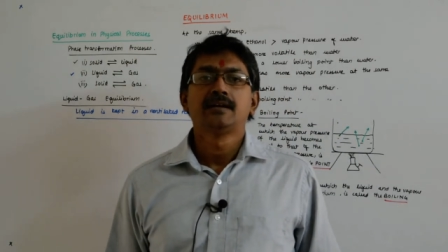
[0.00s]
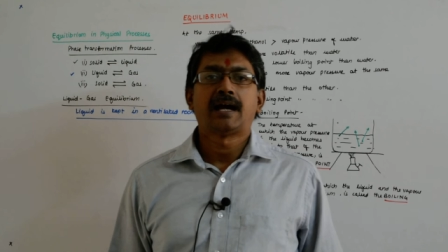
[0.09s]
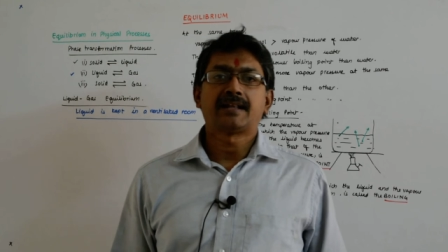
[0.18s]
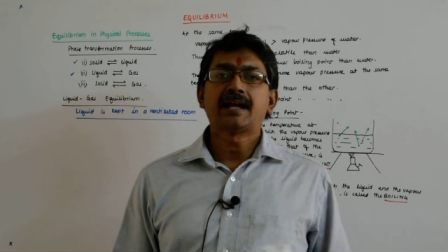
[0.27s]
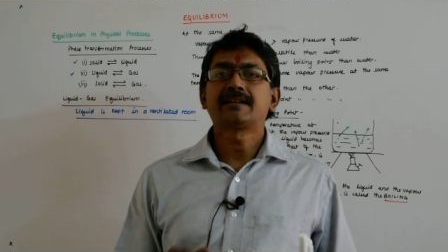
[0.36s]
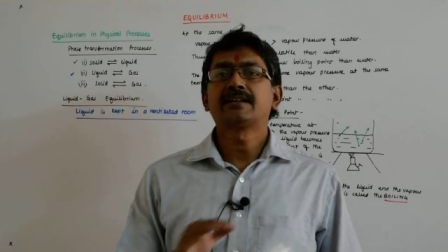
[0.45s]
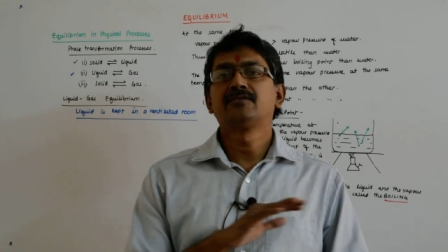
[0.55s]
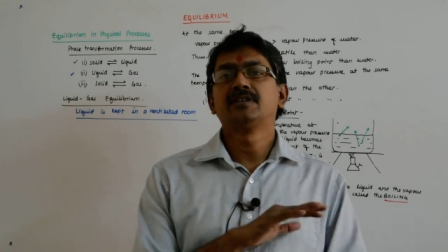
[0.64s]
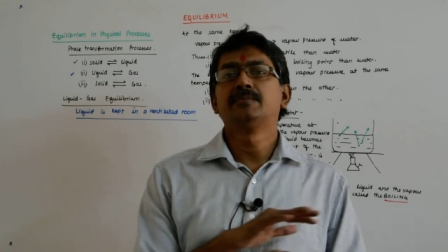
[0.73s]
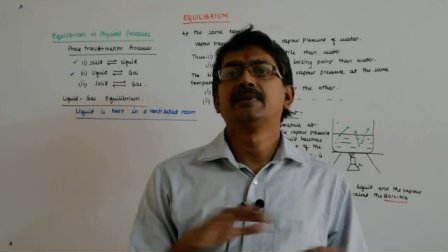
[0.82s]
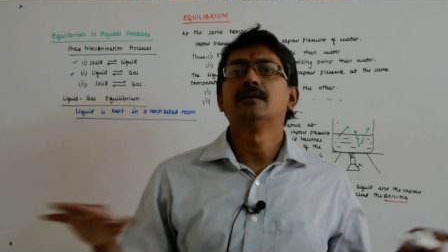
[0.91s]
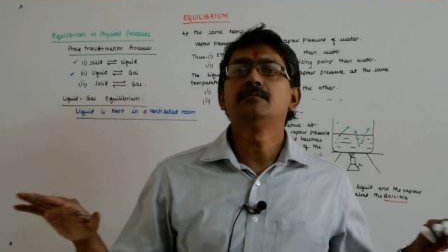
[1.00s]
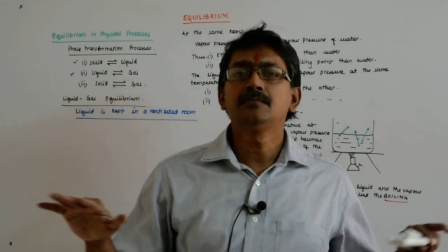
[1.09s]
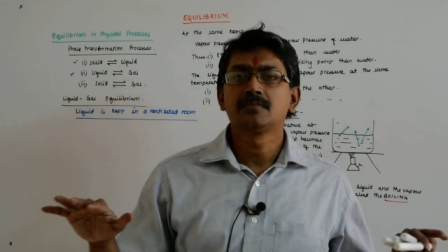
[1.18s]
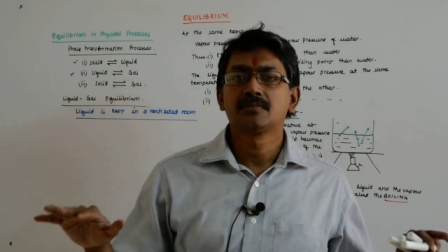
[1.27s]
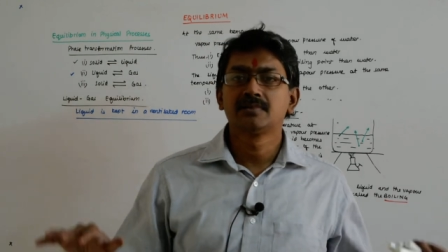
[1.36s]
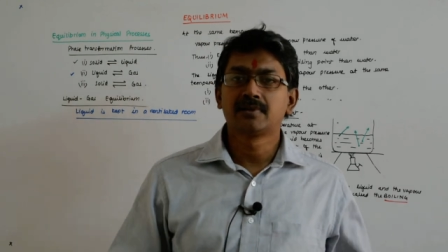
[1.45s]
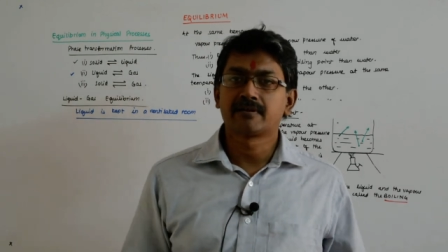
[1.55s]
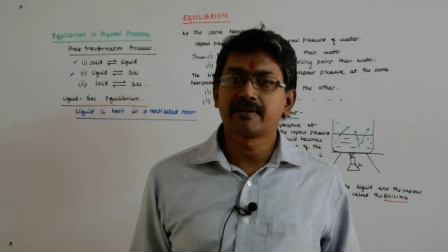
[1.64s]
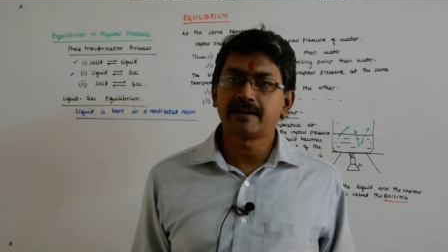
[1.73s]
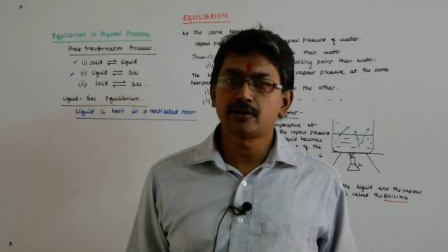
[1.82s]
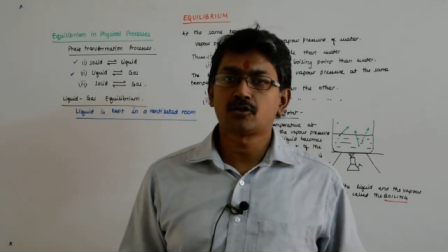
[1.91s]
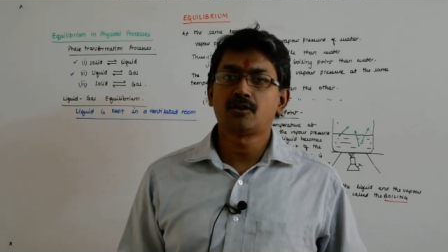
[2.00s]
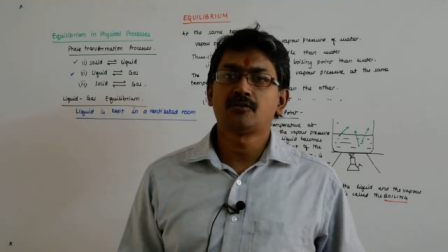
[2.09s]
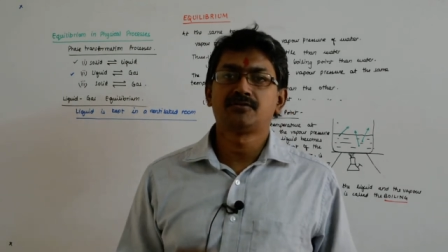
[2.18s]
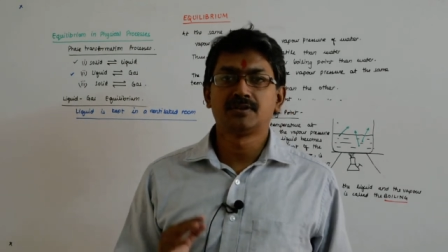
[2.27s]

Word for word: and at equilibrium the rate of